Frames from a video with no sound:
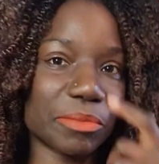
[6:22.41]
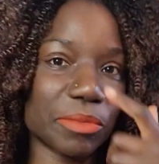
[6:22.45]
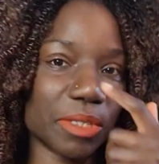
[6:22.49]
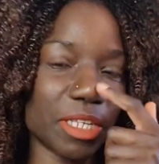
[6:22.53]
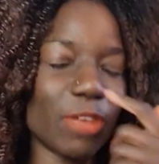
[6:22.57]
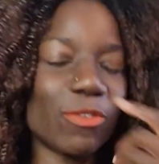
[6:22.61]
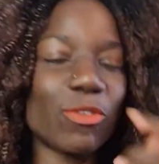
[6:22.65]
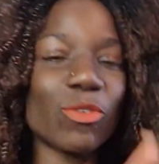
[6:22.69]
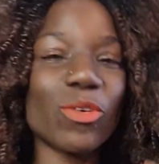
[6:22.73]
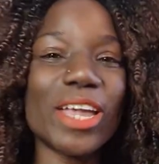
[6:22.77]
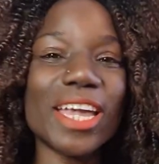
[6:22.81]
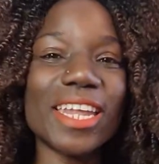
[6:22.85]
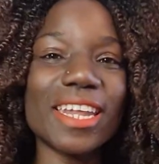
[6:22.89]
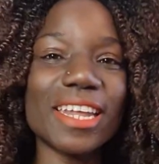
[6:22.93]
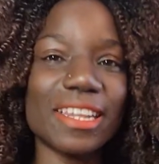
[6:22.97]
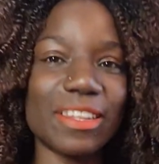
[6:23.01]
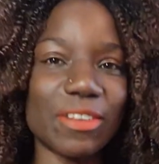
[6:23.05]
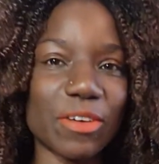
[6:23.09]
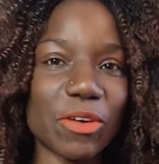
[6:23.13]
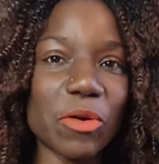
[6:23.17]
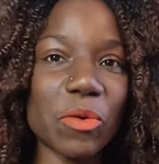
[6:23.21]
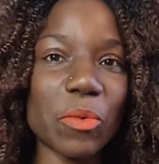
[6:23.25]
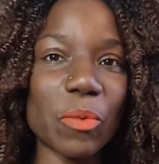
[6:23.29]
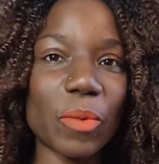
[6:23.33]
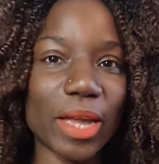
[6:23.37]
If you get
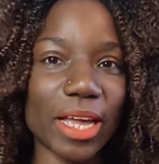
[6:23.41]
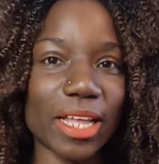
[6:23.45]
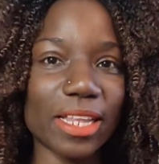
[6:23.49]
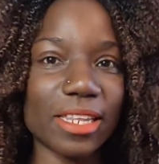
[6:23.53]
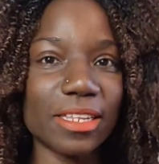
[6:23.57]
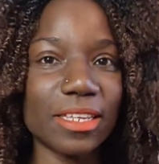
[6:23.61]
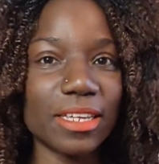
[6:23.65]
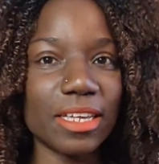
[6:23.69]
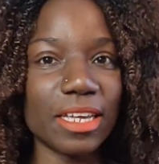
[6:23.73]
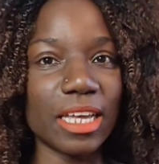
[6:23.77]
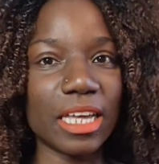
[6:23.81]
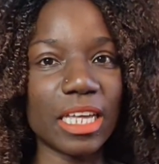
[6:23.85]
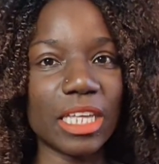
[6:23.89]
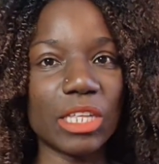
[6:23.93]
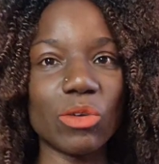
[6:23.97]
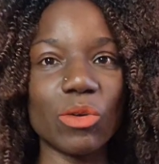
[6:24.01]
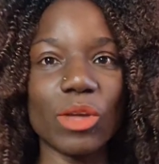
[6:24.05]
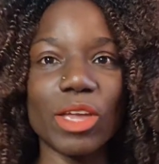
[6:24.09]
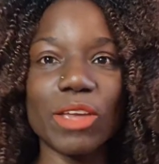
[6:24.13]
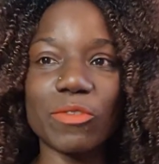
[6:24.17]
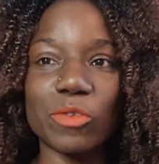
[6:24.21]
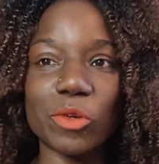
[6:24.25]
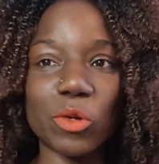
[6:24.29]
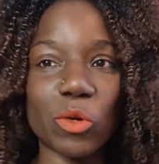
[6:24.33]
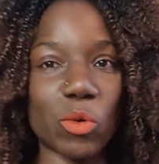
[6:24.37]
along well, you
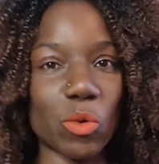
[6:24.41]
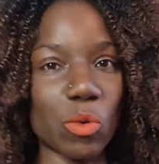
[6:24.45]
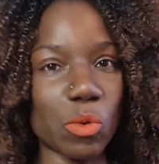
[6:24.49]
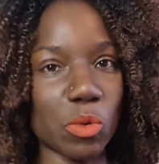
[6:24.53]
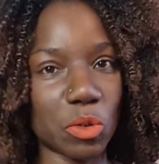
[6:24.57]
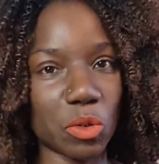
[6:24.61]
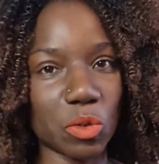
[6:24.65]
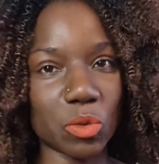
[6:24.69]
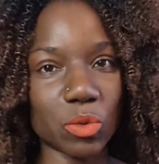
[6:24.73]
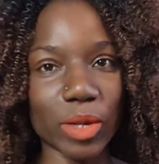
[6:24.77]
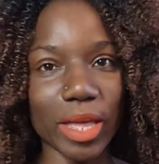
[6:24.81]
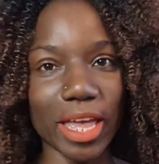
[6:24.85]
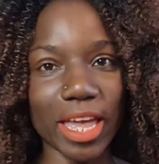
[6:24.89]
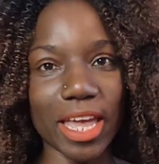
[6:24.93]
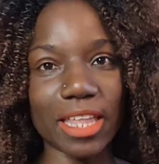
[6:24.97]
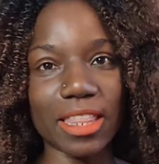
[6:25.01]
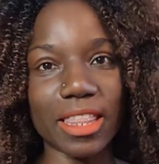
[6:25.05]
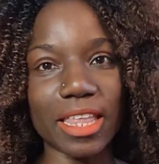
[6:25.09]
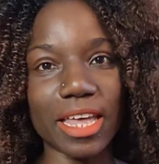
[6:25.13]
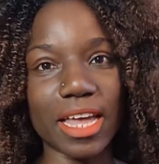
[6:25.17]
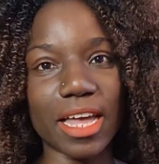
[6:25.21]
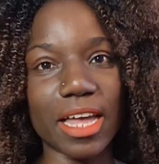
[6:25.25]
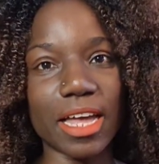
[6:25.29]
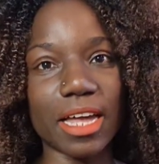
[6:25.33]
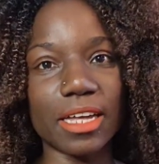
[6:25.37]
even cook
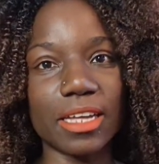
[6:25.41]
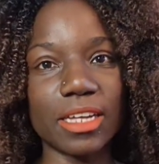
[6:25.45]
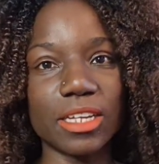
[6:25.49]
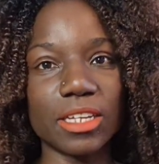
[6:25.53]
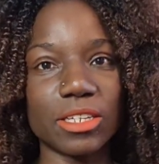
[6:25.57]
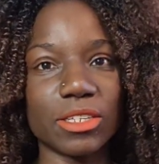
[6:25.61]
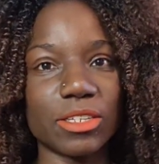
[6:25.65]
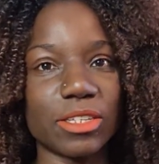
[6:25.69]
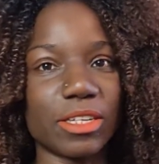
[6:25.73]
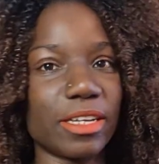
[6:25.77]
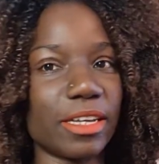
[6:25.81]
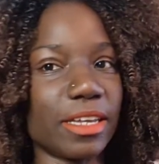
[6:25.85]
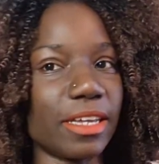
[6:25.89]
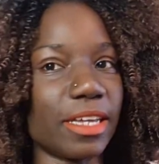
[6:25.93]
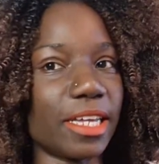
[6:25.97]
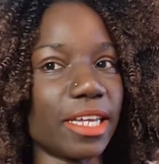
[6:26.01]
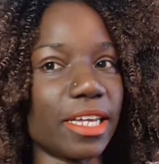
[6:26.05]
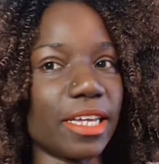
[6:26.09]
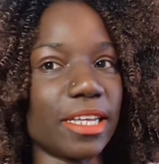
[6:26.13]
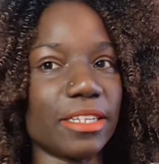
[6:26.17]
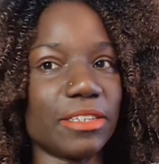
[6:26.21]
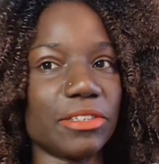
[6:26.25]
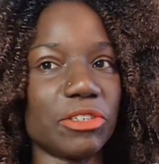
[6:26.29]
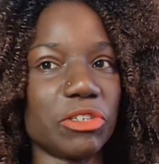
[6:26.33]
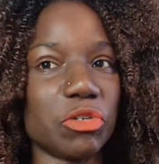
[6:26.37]
together
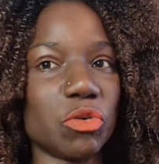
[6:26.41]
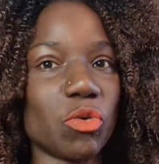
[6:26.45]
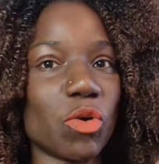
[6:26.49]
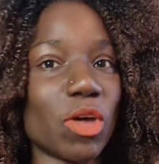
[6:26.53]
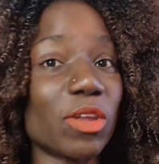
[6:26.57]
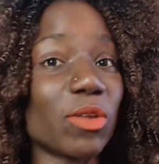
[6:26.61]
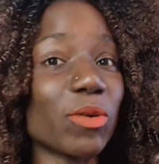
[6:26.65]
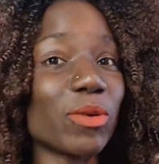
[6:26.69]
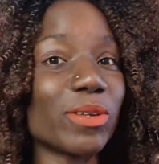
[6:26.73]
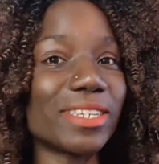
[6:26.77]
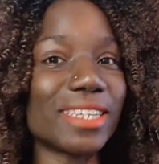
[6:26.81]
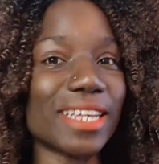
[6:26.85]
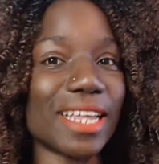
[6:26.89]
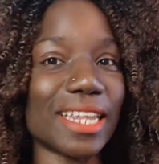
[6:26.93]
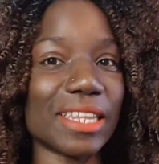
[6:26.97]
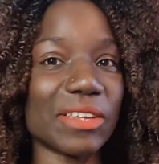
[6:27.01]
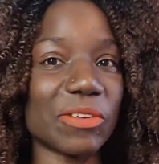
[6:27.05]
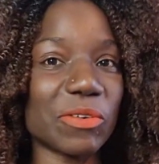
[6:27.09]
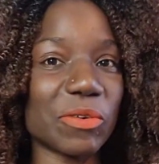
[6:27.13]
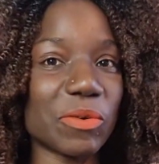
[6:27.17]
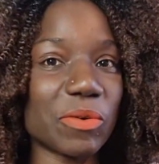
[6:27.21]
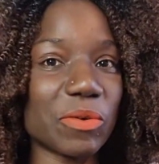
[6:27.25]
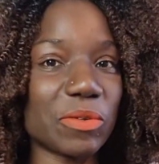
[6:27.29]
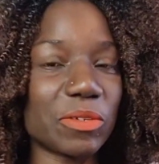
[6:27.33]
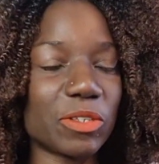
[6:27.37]
and you are not
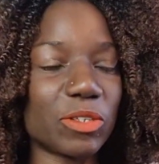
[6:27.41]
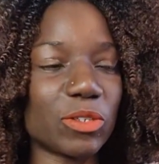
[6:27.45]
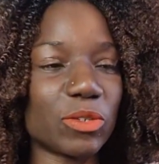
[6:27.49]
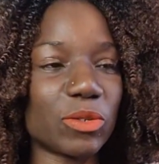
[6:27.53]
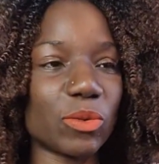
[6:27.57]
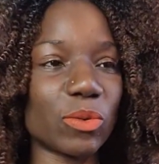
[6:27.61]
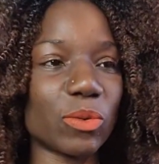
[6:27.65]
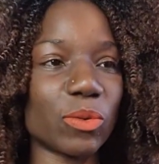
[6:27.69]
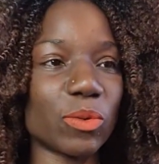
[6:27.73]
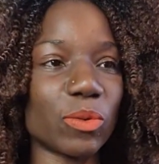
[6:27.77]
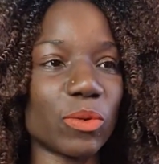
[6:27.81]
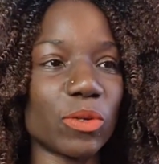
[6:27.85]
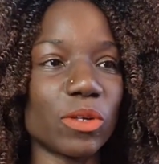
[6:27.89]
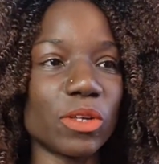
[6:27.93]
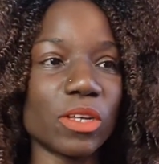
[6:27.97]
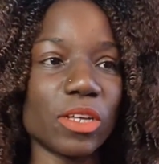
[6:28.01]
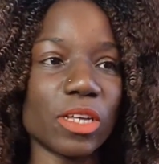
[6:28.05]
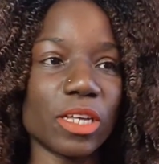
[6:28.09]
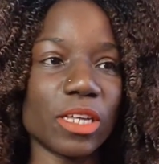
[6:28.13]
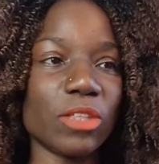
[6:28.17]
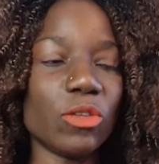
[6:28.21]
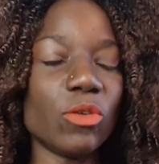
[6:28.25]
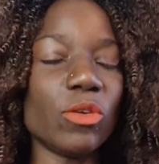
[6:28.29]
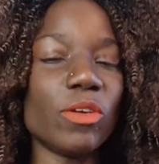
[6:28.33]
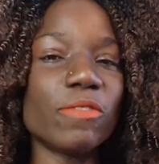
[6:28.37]
alone. So
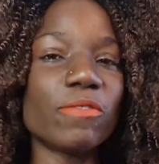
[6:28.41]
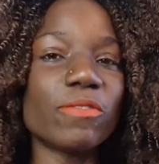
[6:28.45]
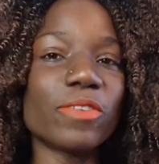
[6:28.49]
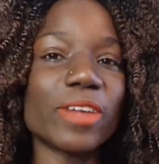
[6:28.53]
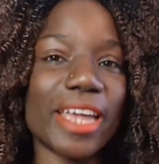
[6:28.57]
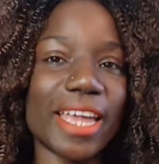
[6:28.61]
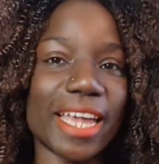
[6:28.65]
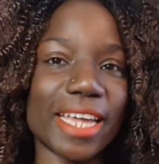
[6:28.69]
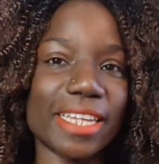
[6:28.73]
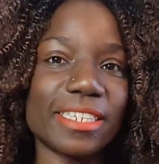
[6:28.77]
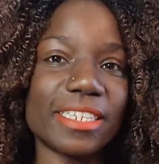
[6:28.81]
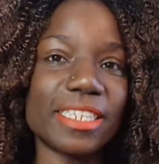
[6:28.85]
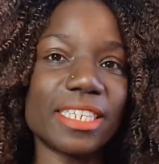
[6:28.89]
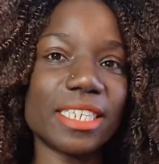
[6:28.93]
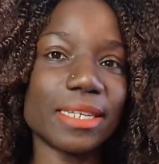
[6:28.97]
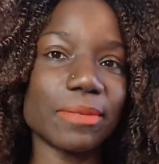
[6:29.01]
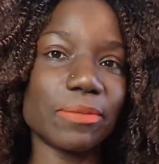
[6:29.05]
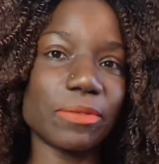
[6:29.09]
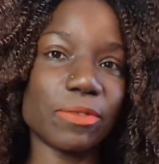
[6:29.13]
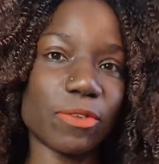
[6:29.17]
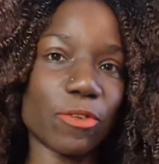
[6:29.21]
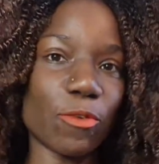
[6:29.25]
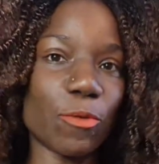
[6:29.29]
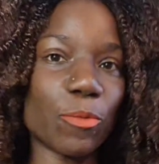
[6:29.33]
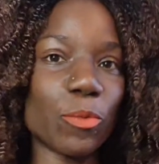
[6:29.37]
you even get
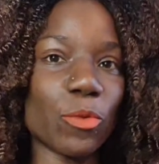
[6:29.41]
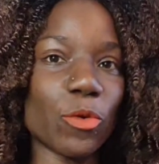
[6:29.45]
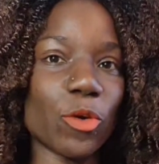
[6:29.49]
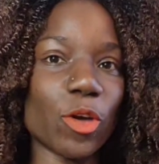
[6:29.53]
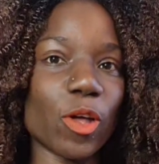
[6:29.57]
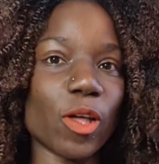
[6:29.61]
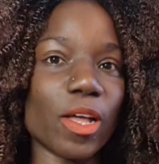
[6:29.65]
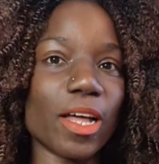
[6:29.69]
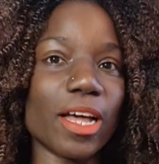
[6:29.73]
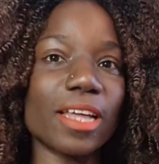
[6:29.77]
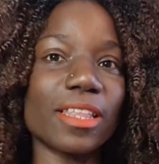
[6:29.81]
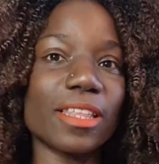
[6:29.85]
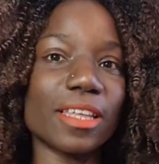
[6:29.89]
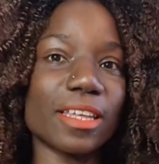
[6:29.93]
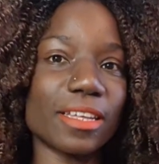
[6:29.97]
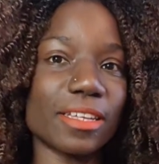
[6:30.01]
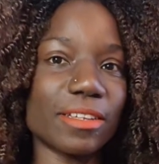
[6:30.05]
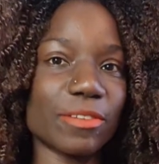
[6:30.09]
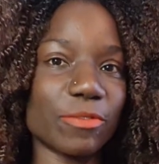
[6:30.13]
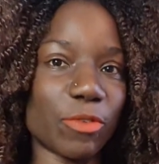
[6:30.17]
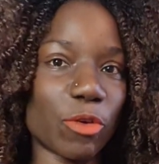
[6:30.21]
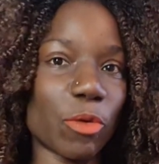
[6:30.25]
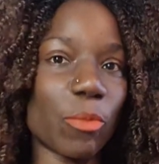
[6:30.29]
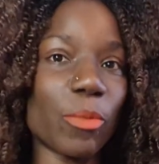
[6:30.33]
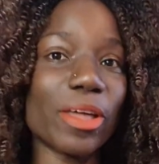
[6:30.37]
tips from
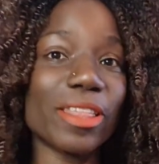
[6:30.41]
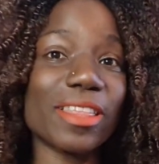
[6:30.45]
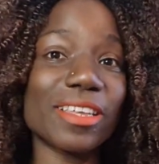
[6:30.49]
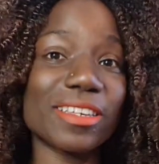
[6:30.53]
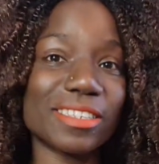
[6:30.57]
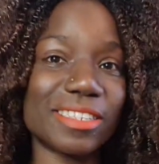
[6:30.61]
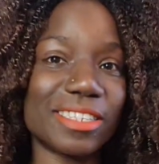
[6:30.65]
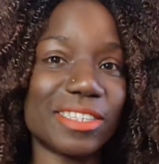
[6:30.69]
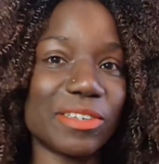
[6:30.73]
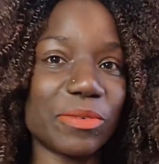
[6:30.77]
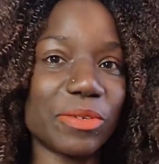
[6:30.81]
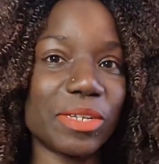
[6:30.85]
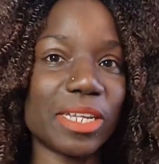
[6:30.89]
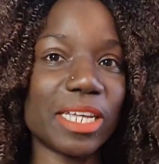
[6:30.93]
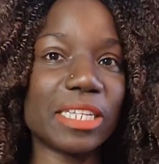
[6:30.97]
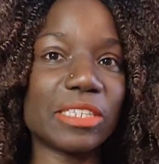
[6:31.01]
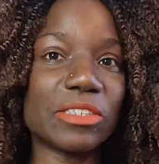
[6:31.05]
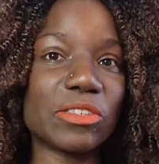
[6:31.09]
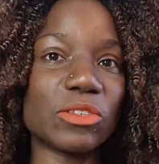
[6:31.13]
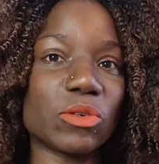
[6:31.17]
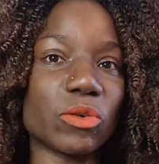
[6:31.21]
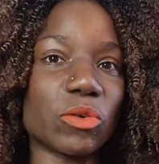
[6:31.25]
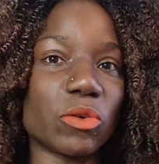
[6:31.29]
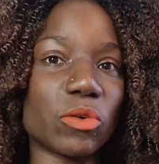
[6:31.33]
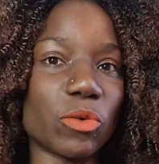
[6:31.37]
other
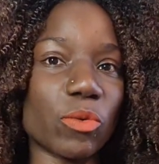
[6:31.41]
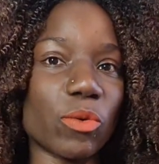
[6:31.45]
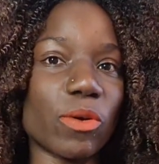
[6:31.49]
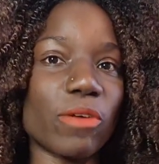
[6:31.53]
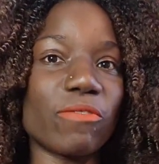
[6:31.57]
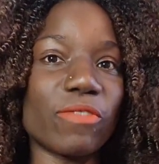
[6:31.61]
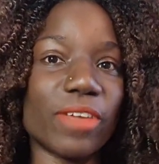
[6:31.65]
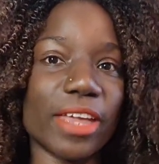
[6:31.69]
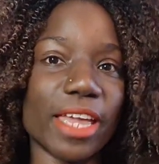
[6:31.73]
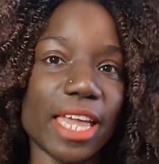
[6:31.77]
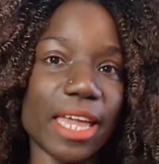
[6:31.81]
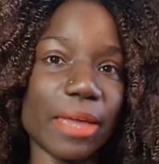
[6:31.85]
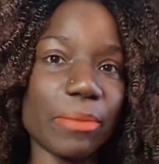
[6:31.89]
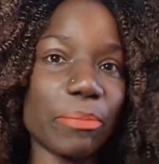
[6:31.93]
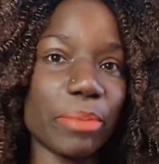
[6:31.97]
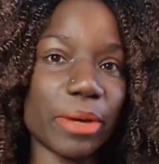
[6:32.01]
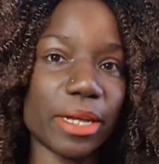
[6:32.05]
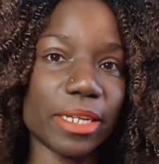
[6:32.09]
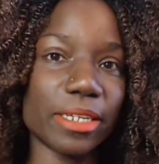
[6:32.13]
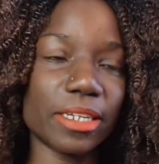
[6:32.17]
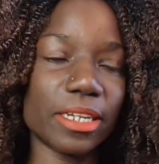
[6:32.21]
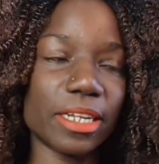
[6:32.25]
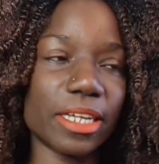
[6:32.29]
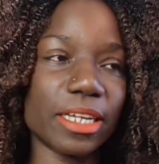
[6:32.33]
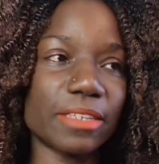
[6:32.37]
students or your VG
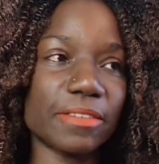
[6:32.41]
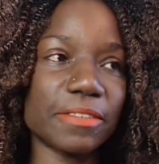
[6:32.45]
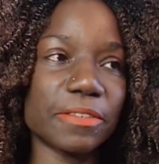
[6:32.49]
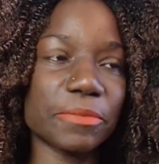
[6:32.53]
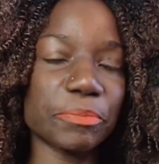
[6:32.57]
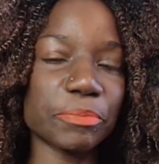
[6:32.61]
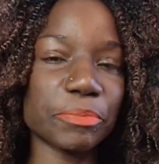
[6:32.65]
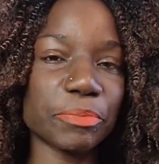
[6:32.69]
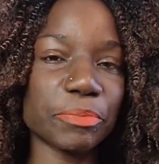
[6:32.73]
partners.